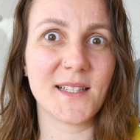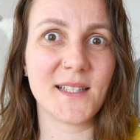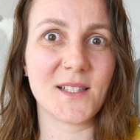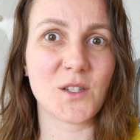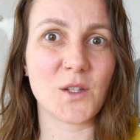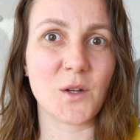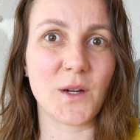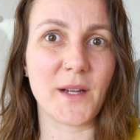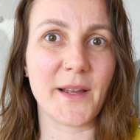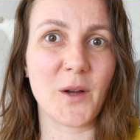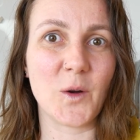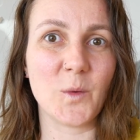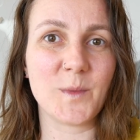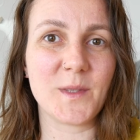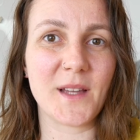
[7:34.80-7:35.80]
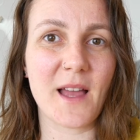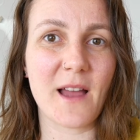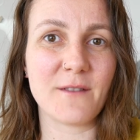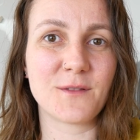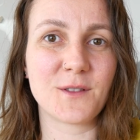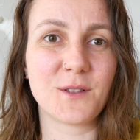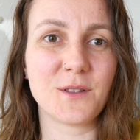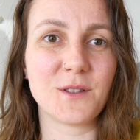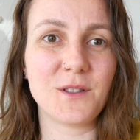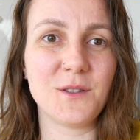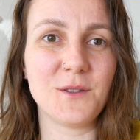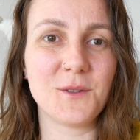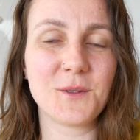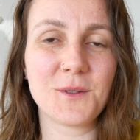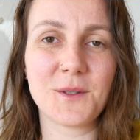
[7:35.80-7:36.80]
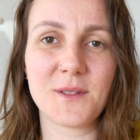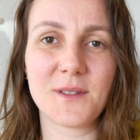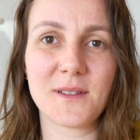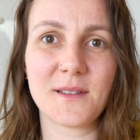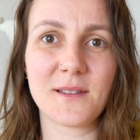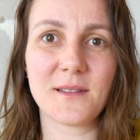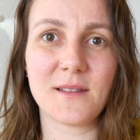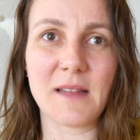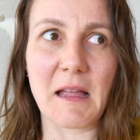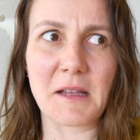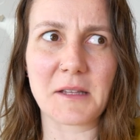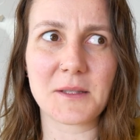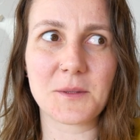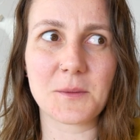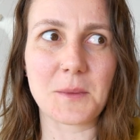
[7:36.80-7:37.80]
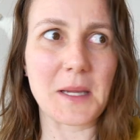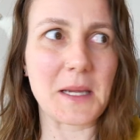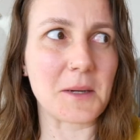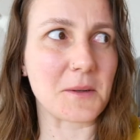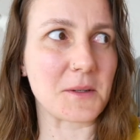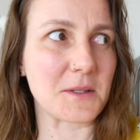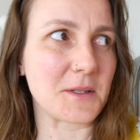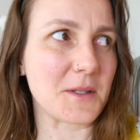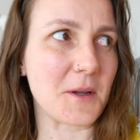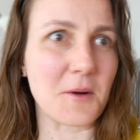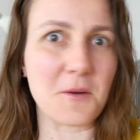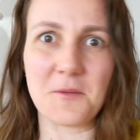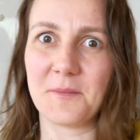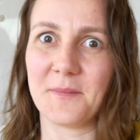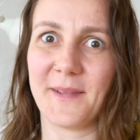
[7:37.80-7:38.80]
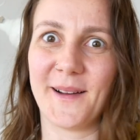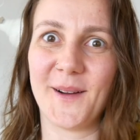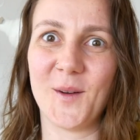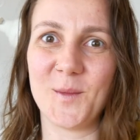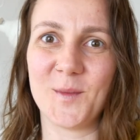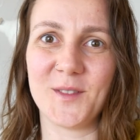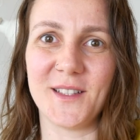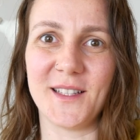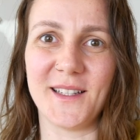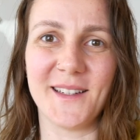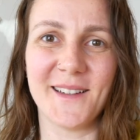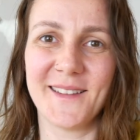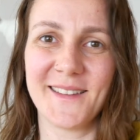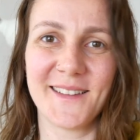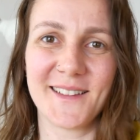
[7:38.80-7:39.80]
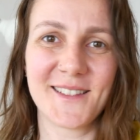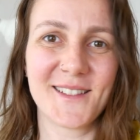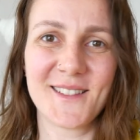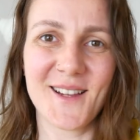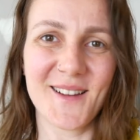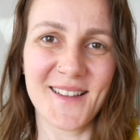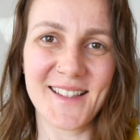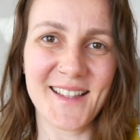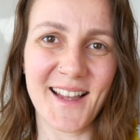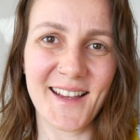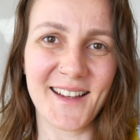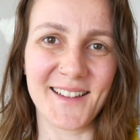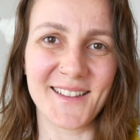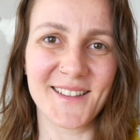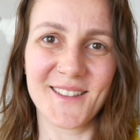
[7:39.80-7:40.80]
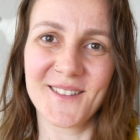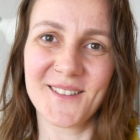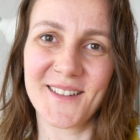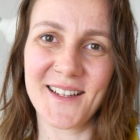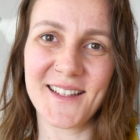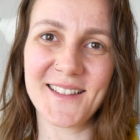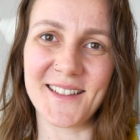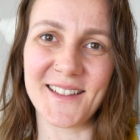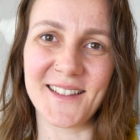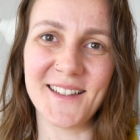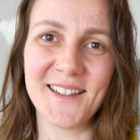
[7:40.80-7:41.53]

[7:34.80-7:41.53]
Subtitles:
so I hope to have good news next week or so, hopefully. So exciting, so crazy.